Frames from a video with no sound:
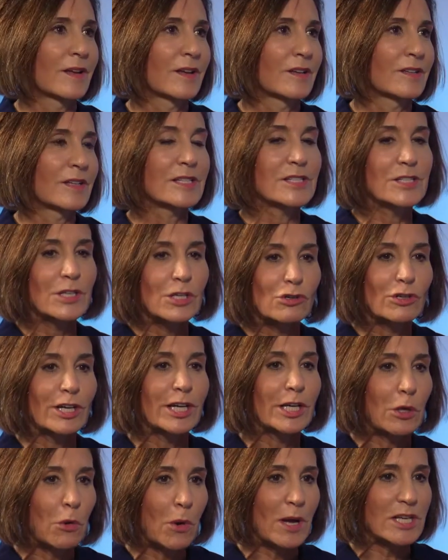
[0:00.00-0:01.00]
That's a
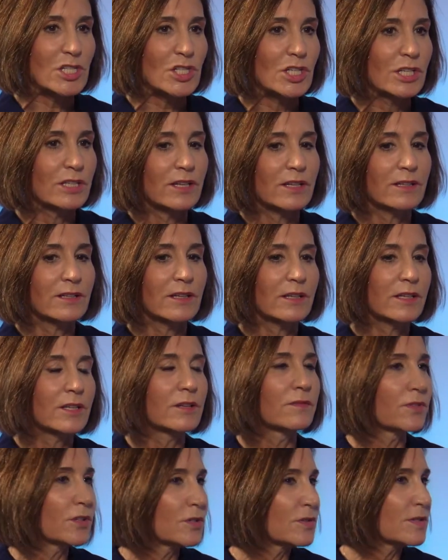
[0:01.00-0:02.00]
great question, and it
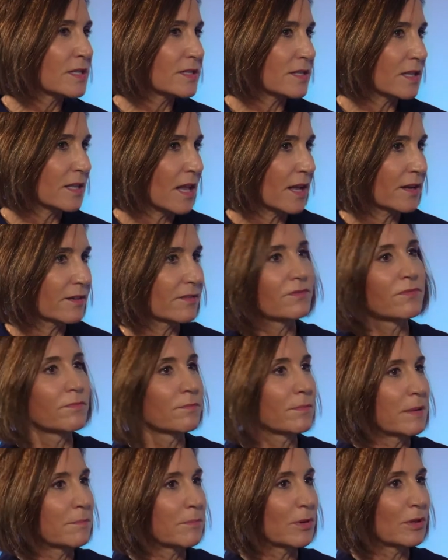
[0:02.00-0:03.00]
confuses a lot of
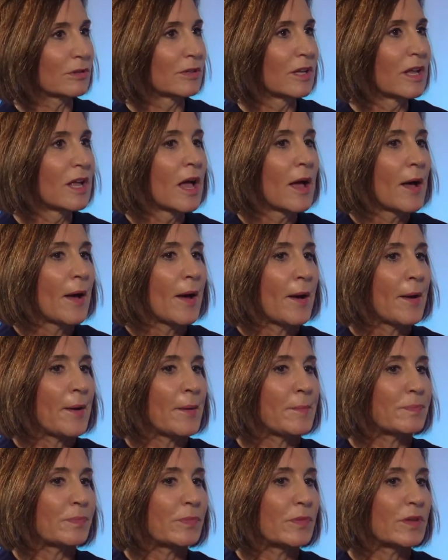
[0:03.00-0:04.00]
people.
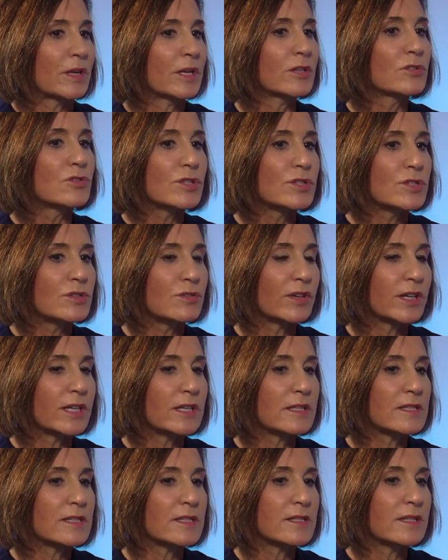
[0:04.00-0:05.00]
Interest
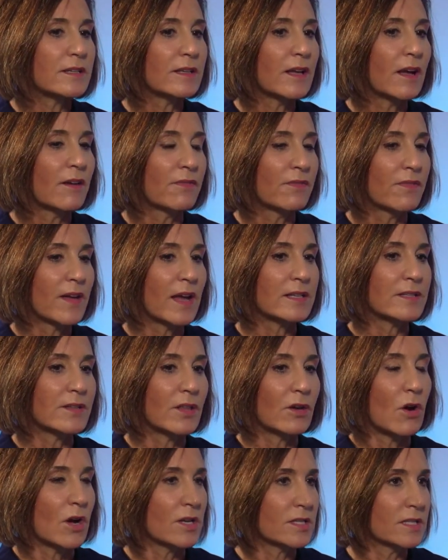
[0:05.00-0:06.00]
rates affect the
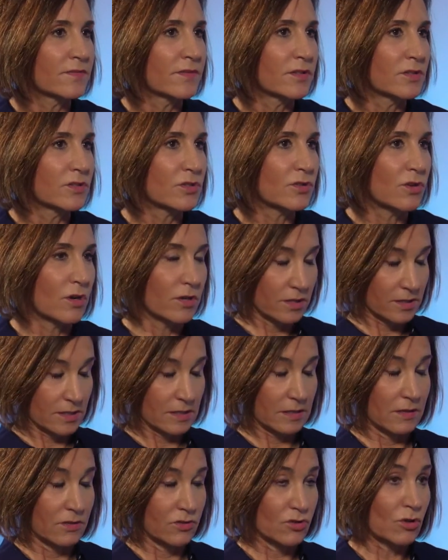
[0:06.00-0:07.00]
cost of insurance
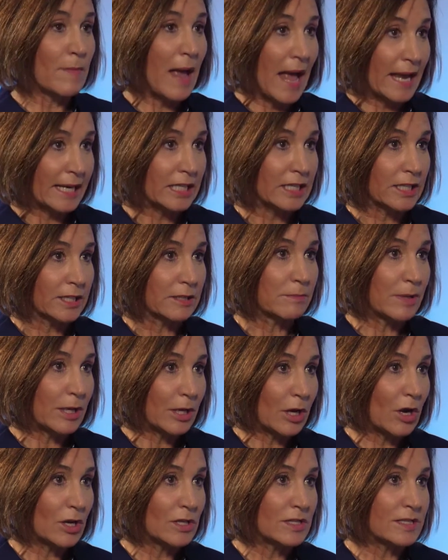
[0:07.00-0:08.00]
dramatically
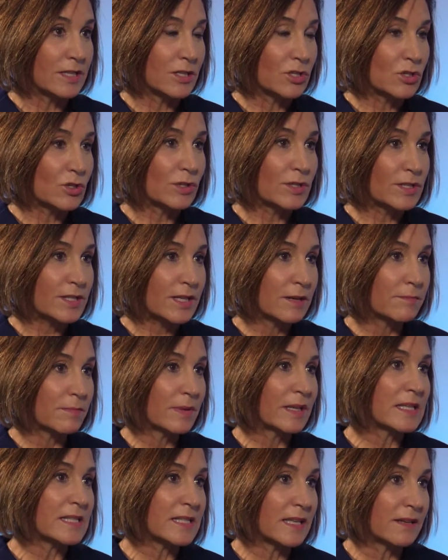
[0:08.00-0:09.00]
because insurance
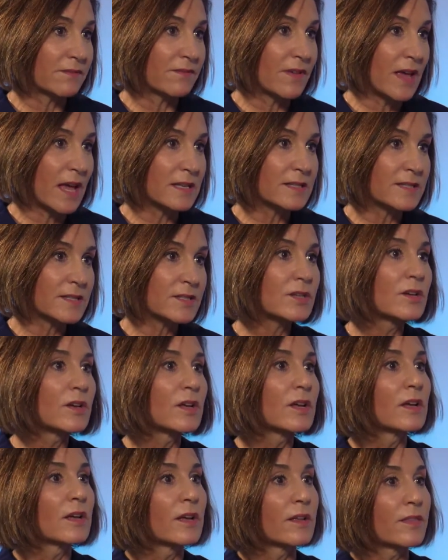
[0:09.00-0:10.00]
companies invest.
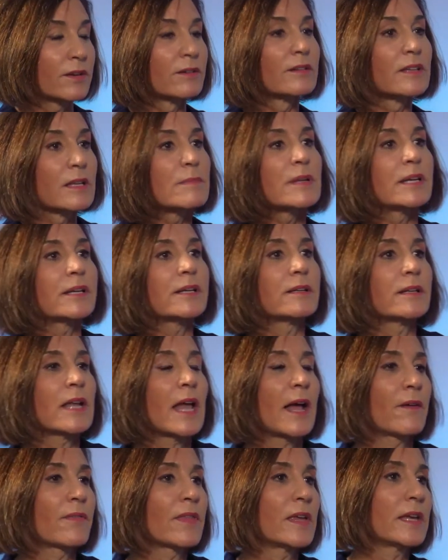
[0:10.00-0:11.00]
They're limited in
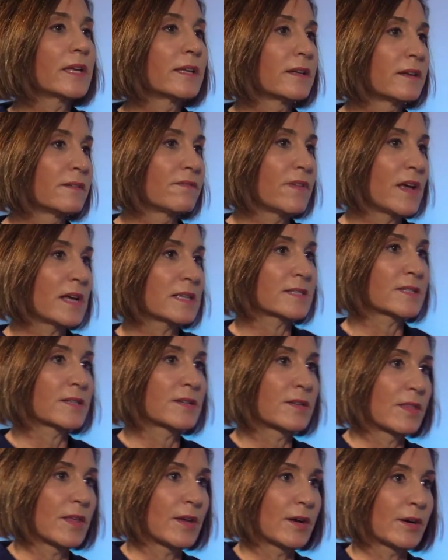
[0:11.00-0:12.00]
how they can
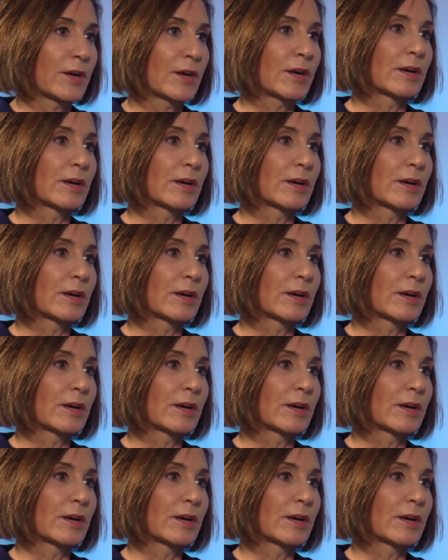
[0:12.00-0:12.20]
invest their